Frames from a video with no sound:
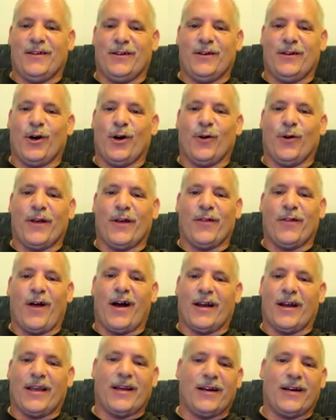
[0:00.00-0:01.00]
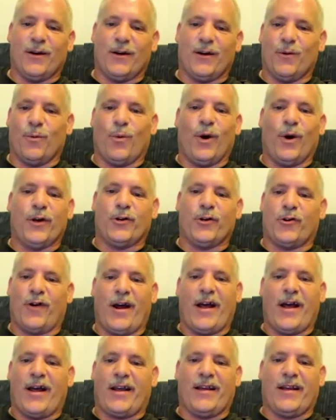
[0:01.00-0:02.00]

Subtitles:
They lock into one track.